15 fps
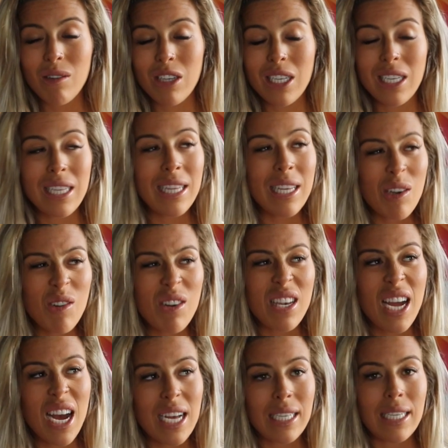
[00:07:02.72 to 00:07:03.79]
was just little
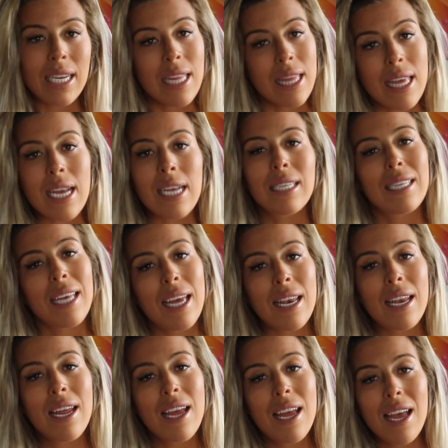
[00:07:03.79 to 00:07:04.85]
nasty things
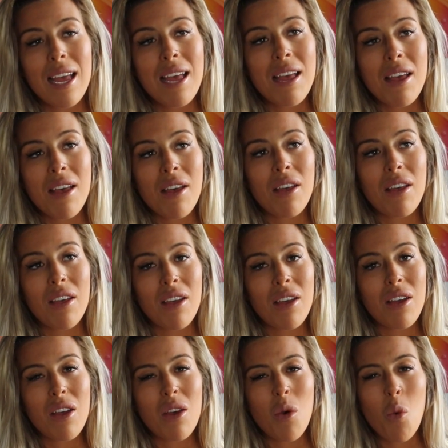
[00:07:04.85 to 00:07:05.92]
that
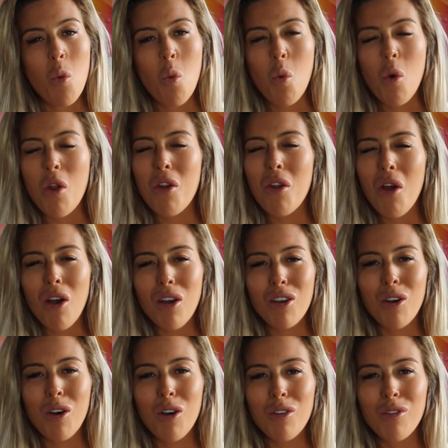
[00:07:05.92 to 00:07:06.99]
were not
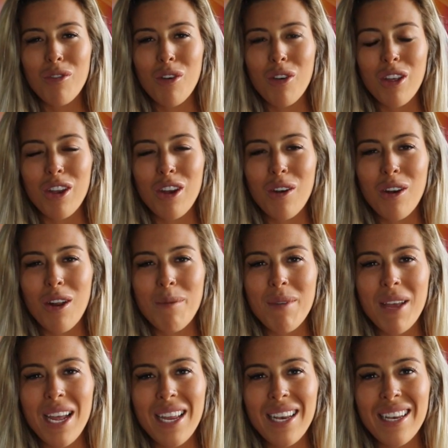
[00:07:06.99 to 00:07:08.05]
called for, you know what I
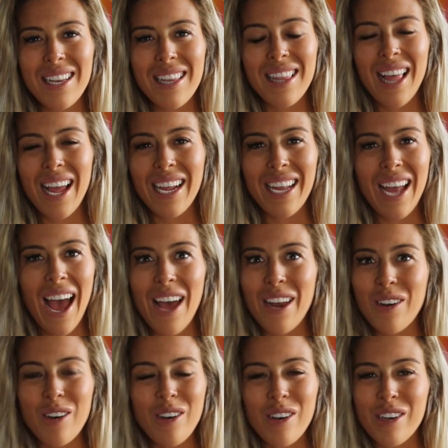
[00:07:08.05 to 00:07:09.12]
mean? Like,
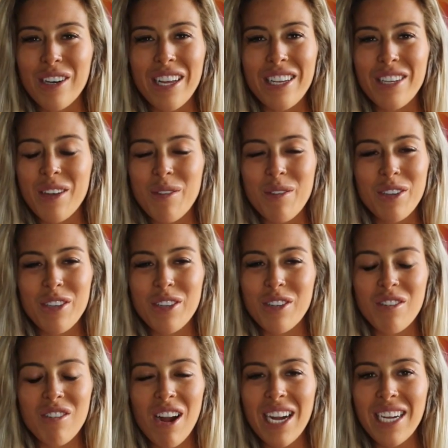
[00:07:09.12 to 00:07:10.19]
at all. It was
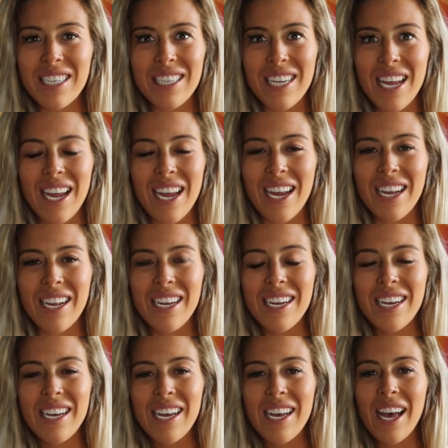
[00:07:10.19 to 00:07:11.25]
just crazy.
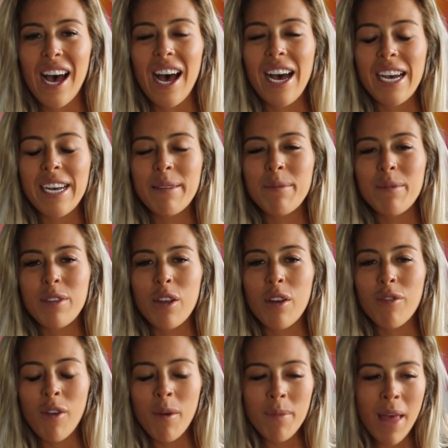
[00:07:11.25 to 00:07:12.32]
So
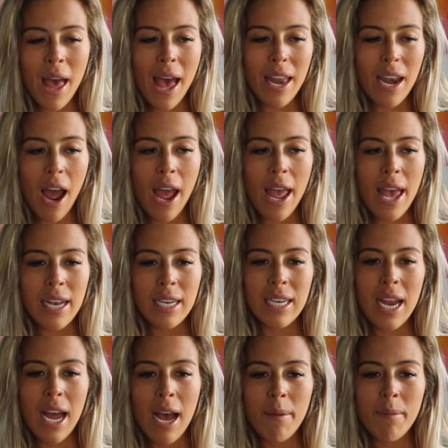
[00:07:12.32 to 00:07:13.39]
from that, I
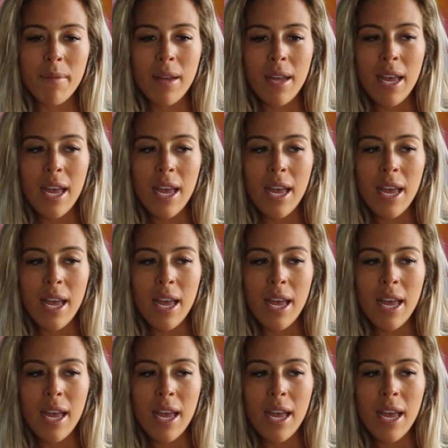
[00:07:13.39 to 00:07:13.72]
ended up